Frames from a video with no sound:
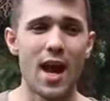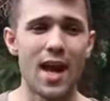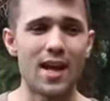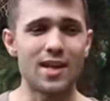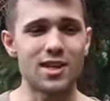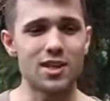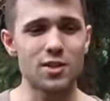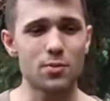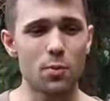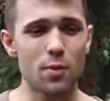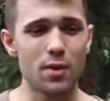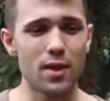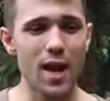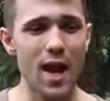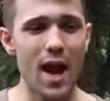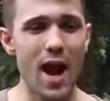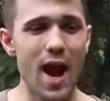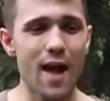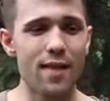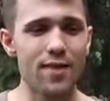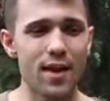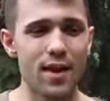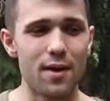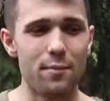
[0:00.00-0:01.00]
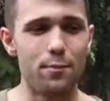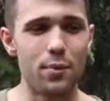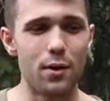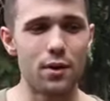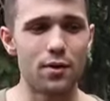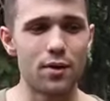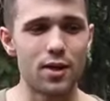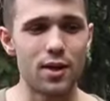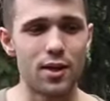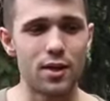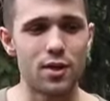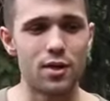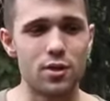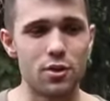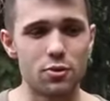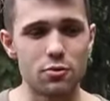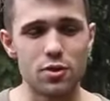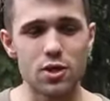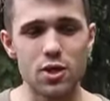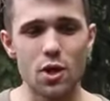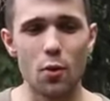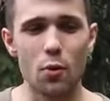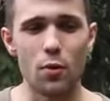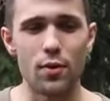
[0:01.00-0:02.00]
and just when they had that ability to do
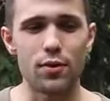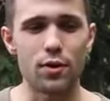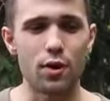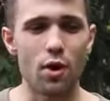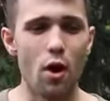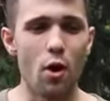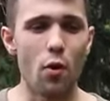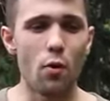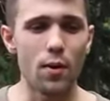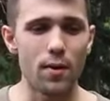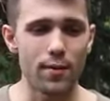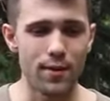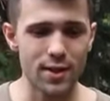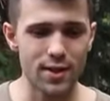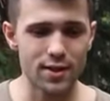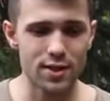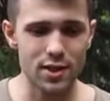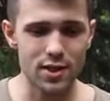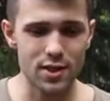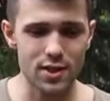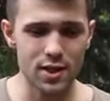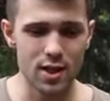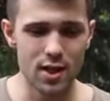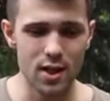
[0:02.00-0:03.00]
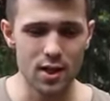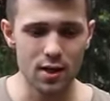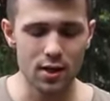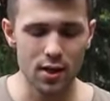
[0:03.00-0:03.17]
so in their own, and they just